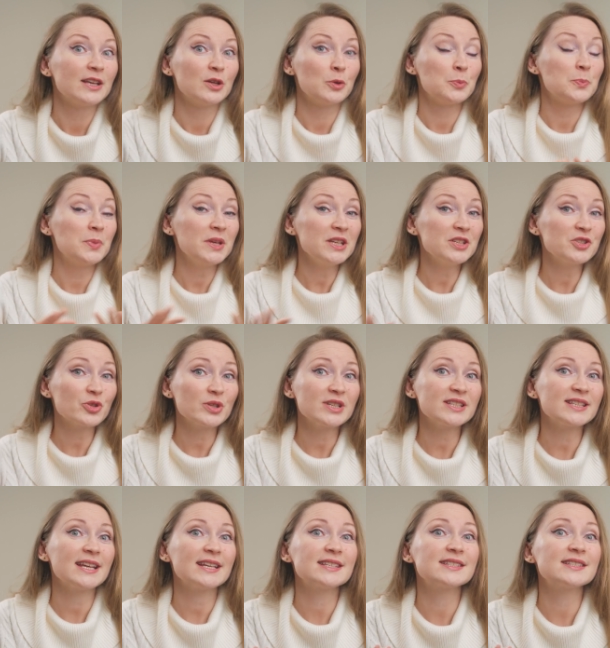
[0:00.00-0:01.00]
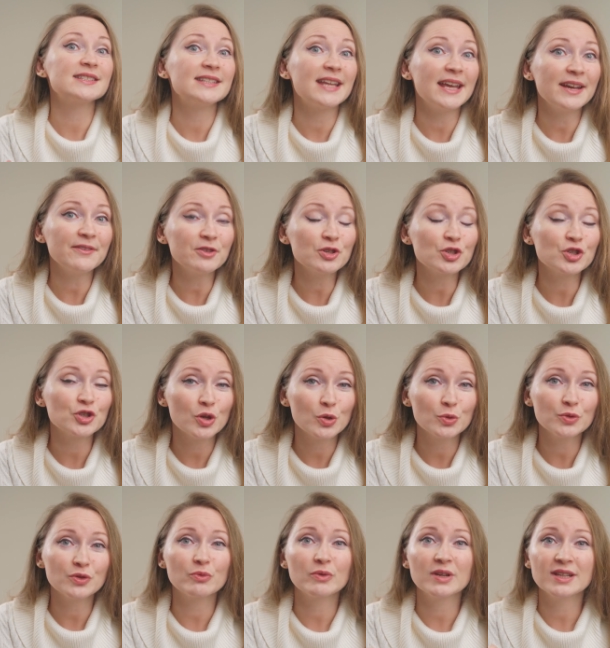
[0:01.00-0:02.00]
Pinterest has never
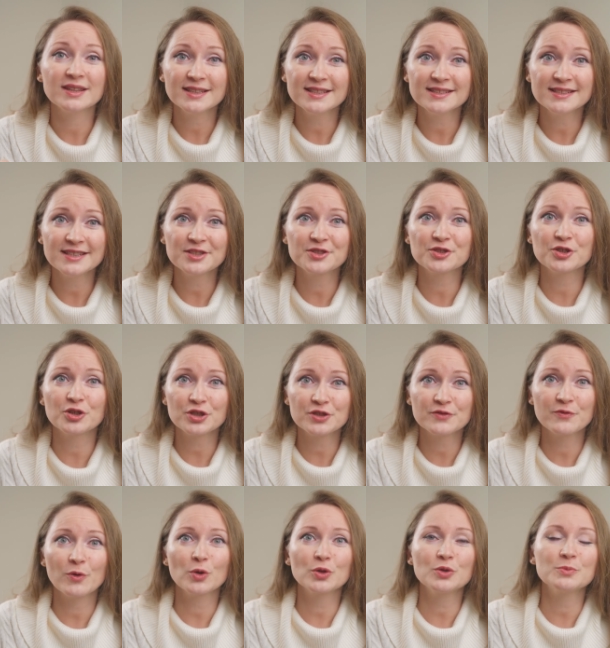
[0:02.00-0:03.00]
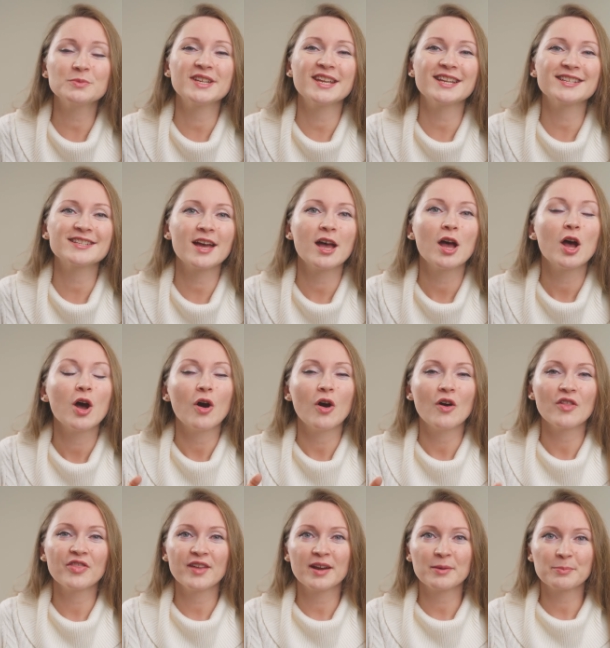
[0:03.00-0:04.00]
shown realistic search volume data
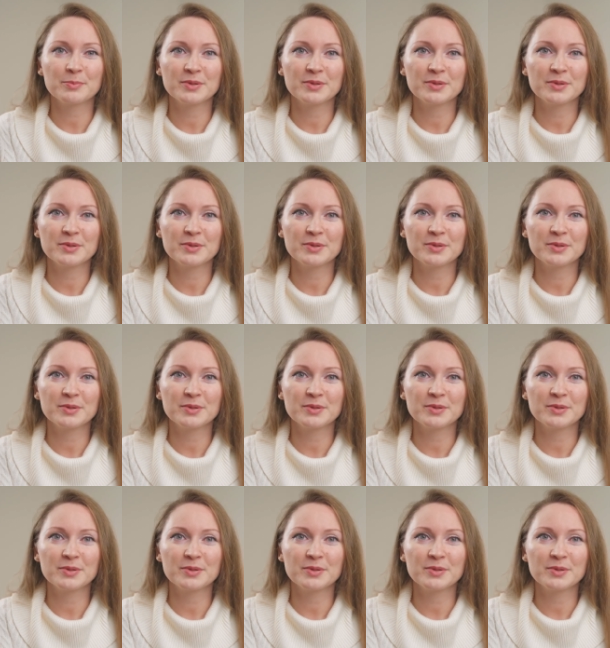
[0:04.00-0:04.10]
on their